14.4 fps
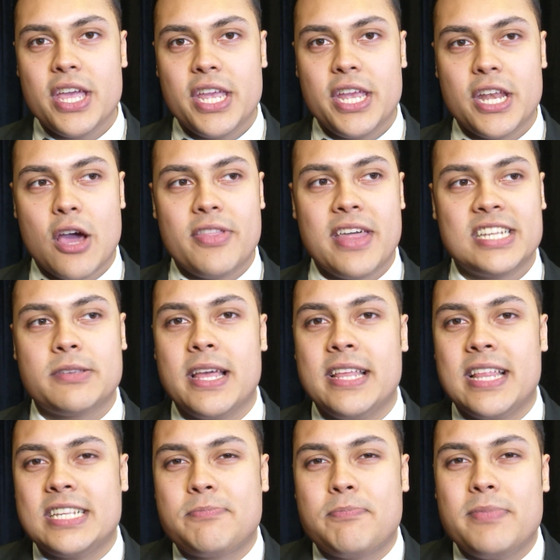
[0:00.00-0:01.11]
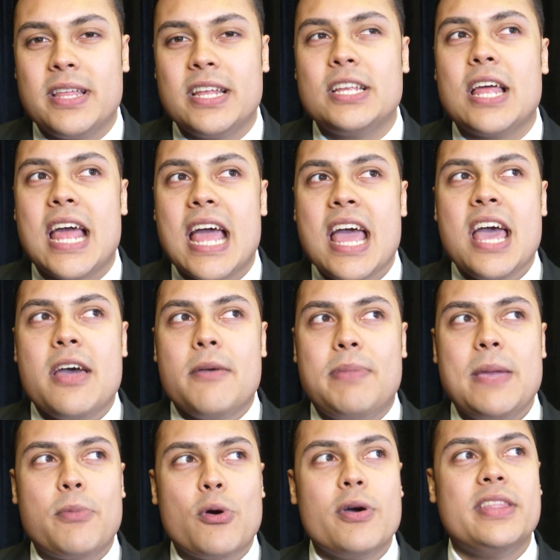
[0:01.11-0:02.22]
You know, there's
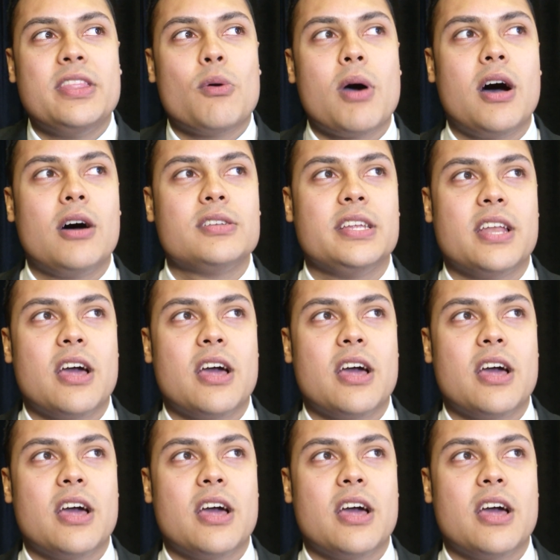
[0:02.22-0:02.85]
people in the world, you